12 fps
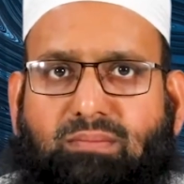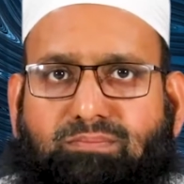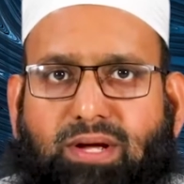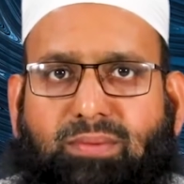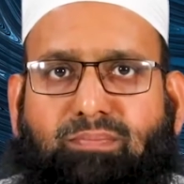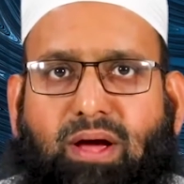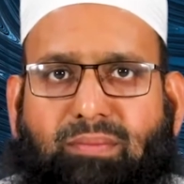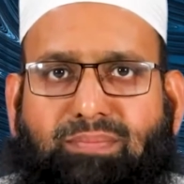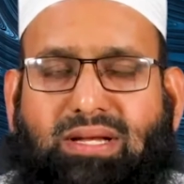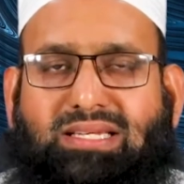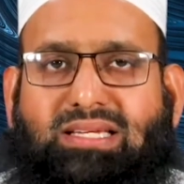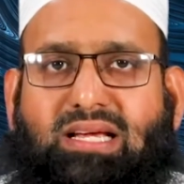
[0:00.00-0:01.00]
bit by
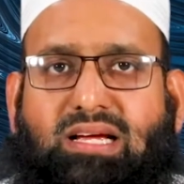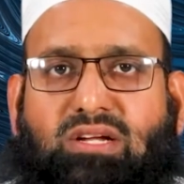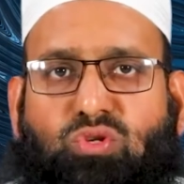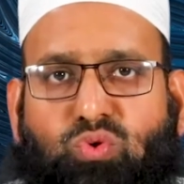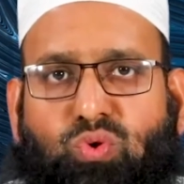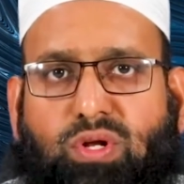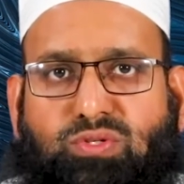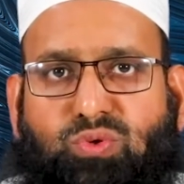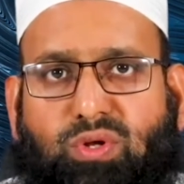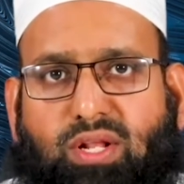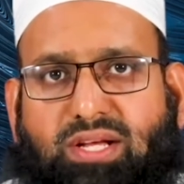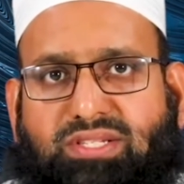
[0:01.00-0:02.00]
bit, to
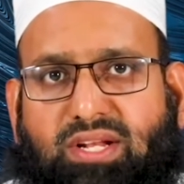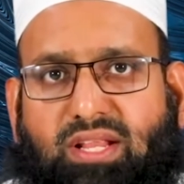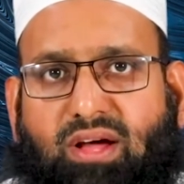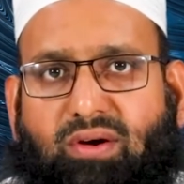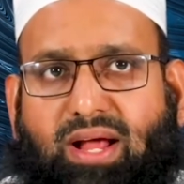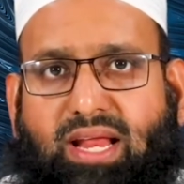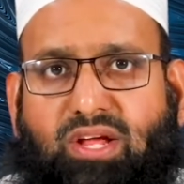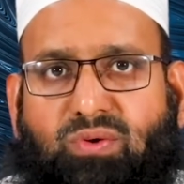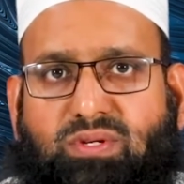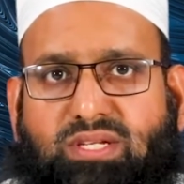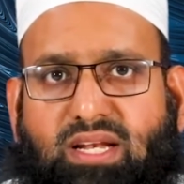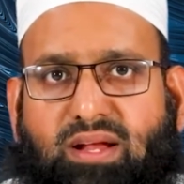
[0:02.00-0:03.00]
Rasulullah sallallahu alayhi
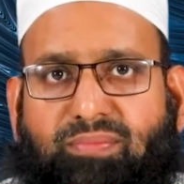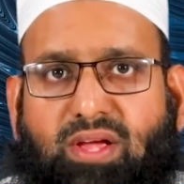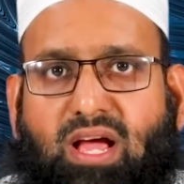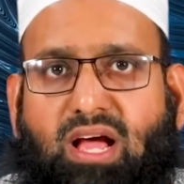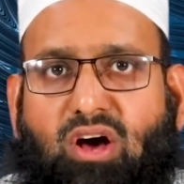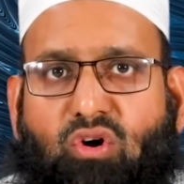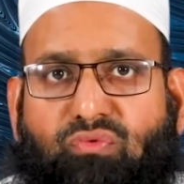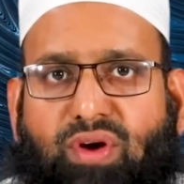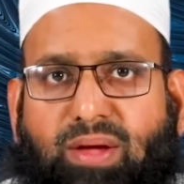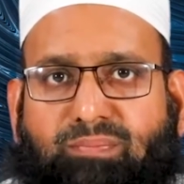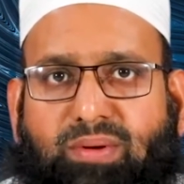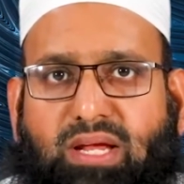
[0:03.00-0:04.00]
wasallam over
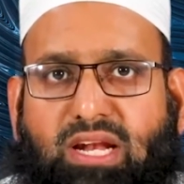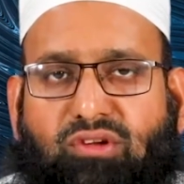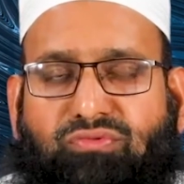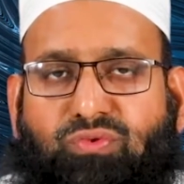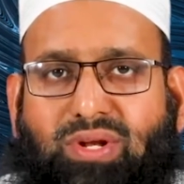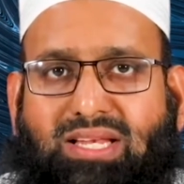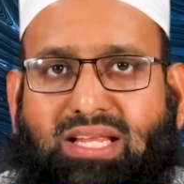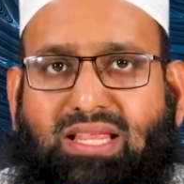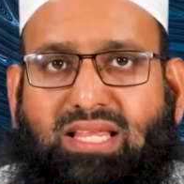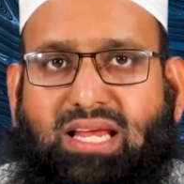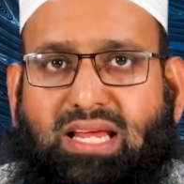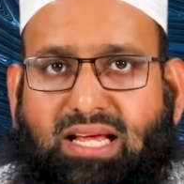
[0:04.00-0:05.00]
a period of
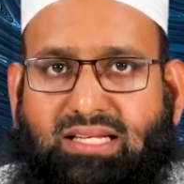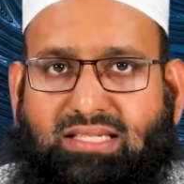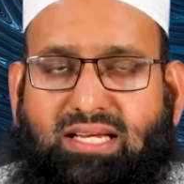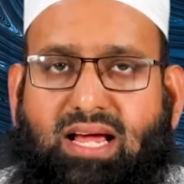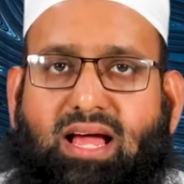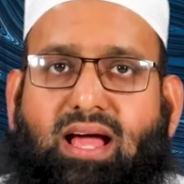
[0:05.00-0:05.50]
23 years.